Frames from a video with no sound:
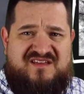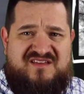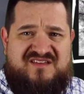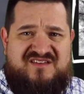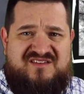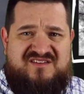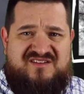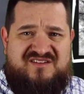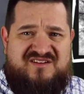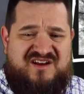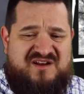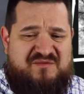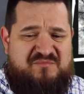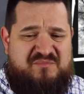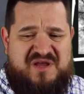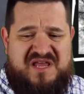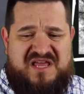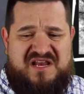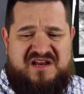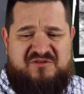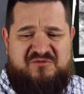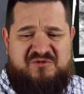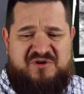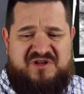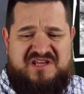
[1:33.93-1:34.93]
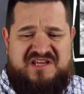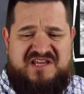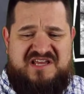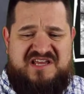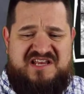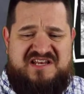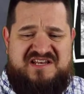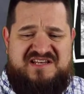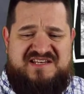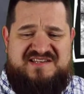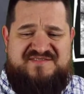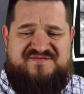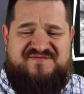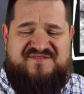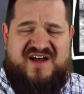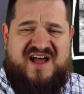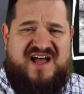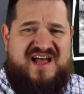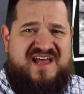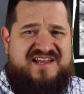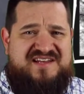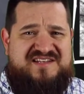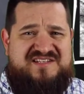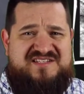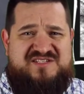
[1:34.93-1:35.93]
You're going to be in a really
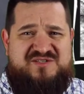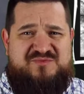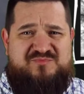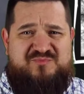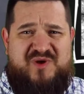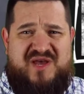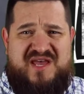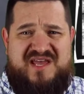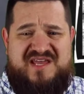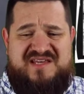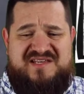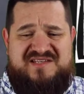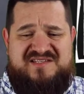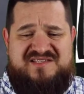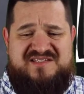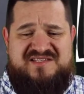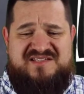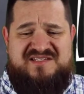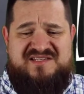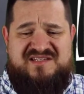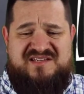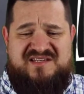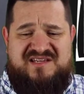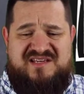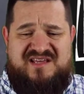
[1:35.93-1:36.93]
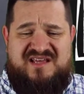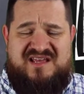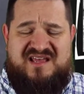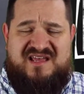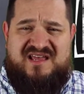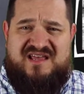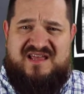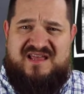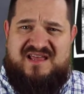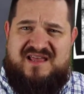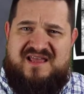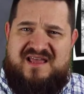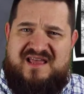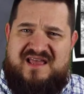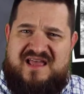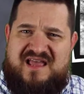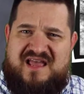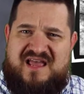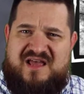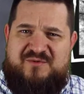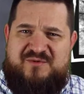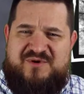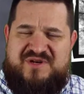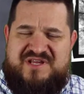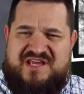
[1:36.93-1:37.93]
confined space.
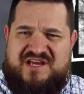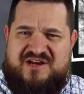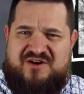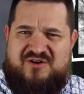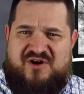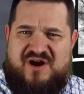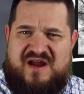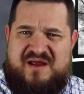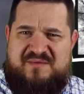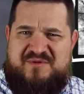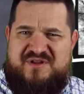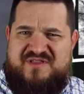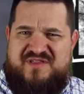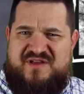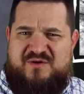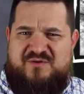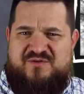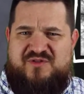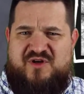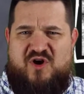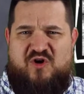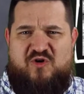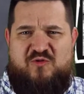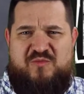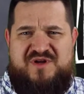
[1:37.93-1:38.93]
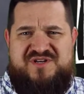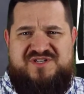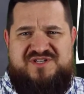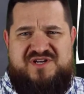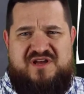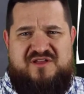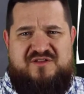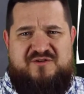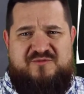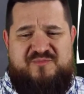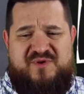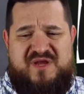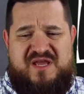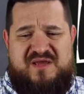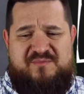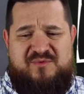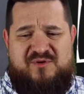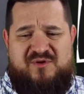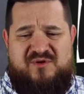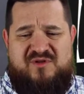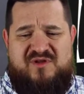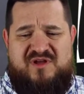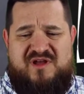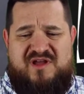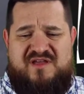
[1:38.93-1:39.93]
And when you get crammed in there with a whole bunch of other
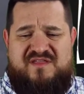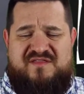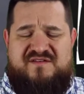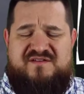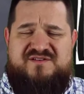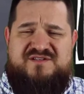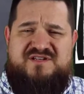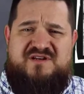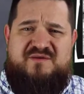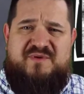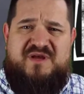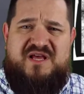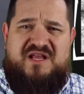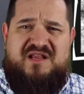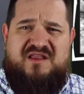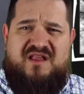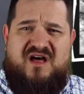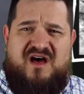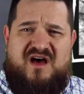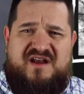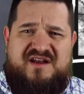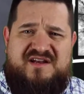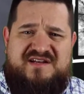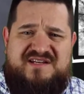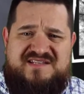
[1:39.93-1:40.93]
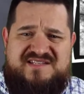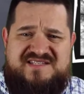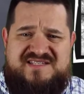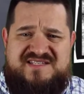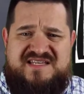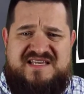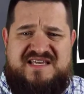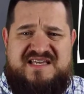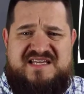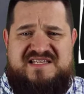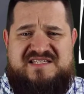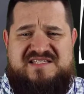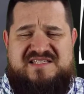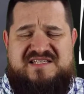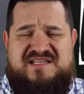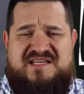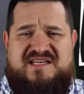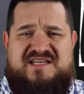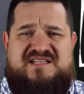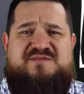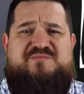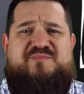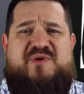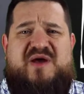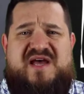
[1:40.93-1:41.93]
people, there's going to be a lot of disease that
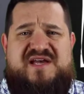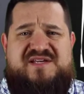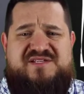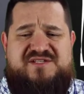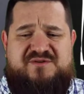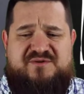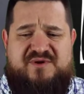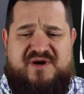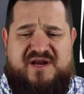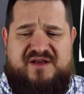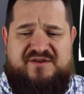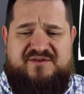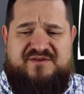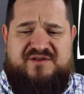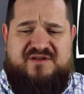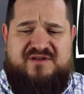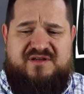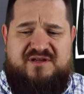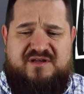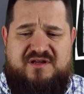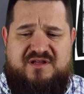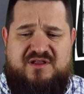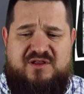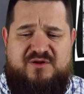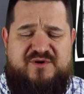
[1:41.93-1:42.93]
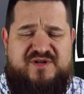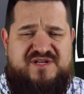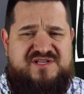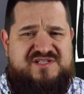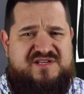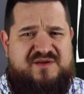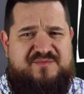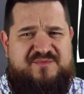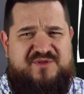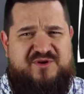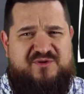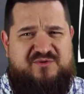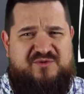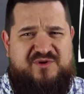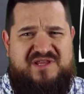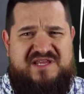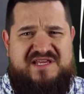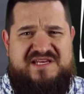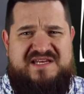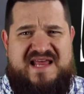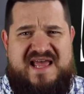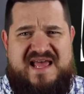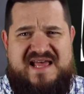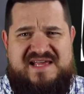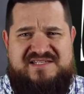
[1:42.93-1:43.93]
gets passed around, including something
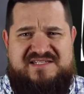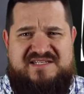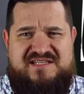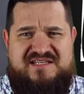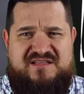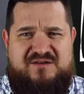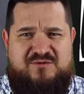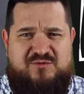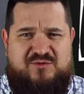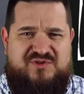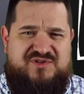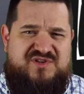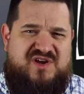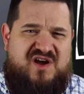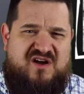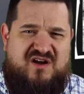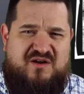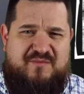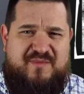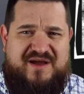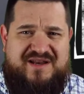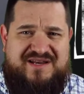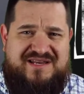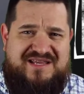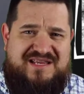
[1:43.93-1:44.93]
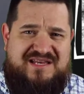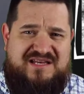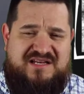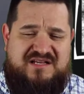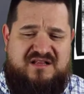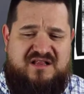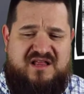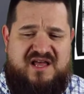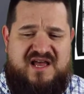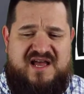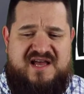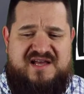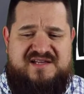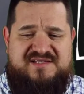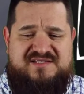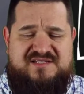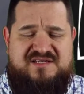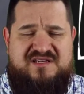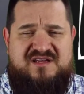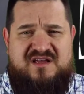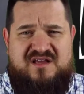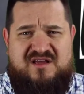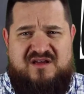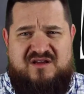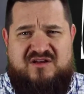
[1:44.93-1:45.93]
really nasty that we'll talk about in class
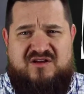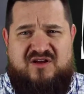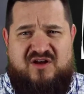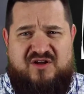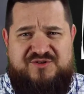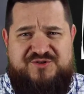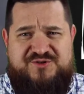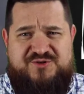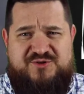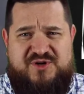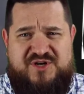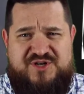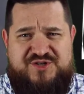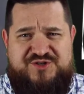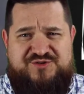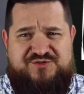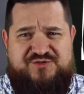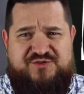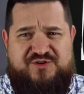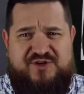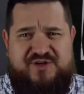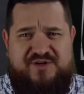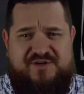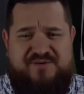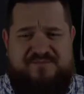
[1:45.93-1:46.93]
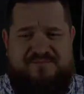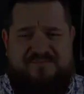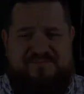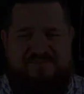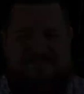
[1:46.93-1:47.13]
called trench foot.